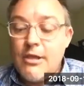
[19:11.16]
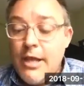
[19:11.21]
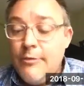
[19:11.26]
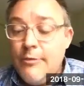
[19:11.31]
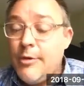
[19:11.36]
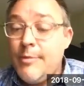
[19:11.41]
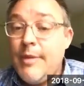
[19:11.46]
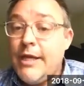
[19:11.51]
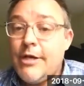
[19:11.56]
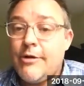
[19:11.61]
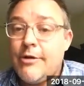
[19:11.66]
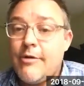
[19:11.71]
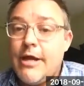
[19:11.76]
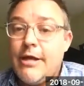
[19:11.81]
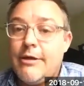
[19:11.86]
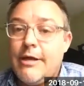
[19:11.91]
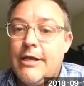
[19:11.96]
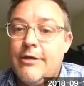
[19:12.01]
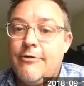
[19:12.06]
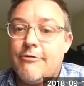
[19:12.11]
we make
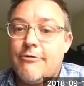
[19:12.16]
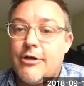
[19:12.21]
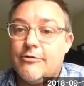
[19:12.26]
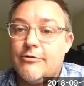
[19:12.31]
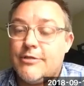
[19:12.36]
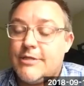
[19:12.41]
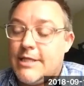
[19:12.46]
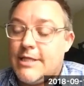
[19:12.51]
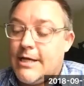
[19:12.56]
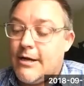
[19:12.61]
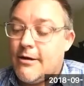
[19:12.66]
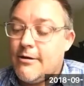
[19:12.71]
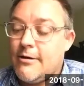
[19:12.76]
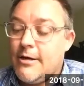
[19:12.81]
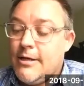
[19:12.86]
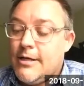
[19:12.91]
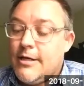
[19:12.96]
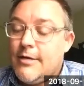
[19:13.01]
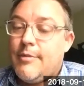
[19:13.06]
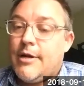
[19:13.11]
great inroads there,
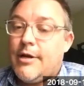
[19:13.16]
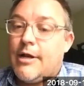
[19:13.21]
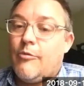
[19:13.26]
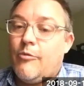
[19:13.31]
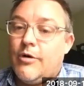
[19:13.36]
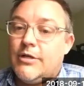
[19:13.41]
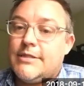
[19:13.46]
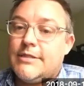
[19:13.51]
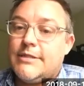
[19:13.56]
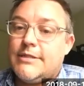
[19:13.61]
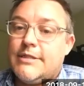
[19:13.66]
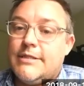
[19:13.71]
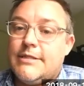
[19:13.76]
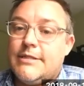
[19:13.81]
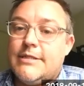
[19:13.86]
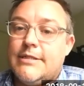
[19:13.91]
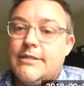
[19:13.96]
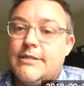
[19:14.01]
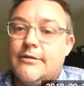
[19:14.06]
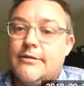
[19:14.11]
but it wasn't
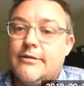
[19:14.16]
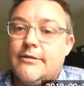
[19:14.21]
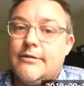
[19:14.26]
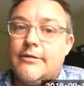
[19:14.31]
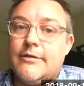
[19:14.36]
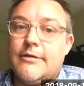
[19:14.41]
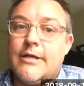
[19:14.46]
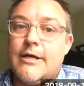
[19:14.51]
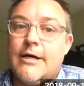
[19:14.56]
until